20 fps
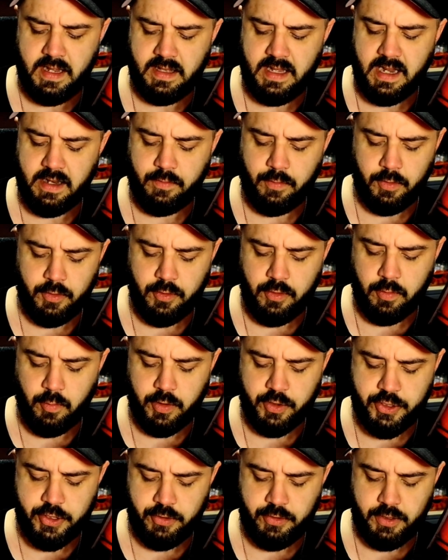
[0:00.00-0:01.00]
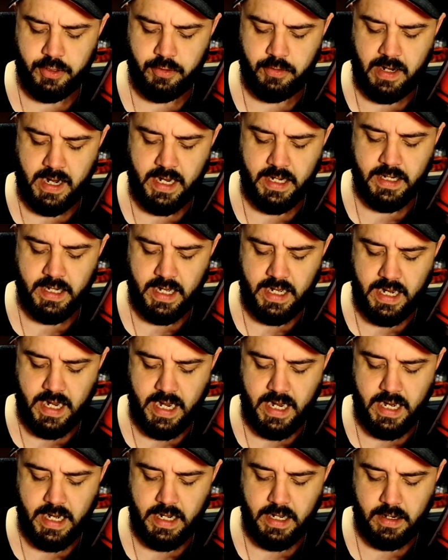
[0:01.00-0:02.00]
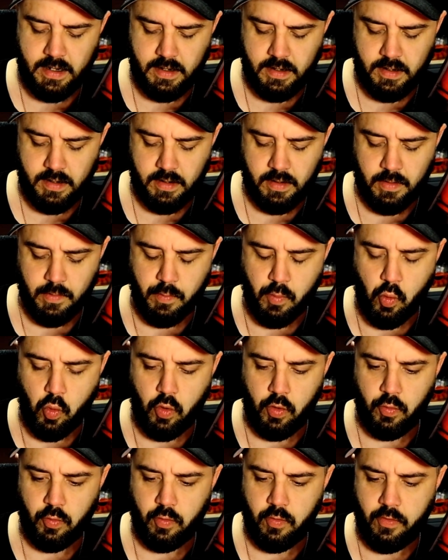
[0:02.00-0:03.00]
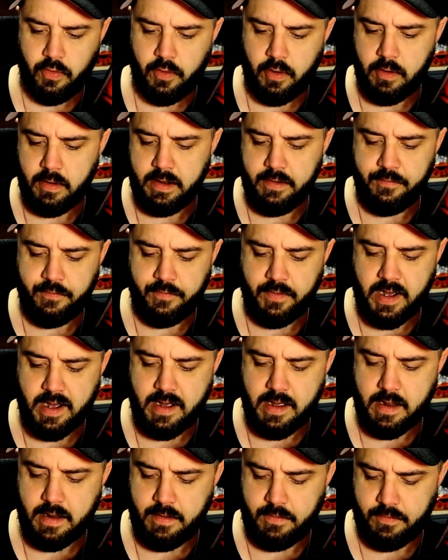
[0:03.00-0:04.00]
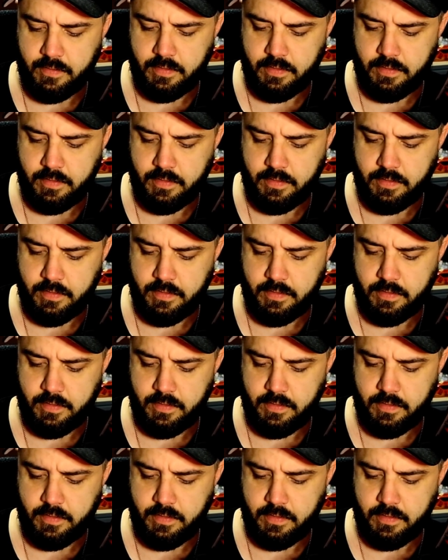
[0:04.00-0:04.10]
Thanks for doing what you do, aka Immortal 35.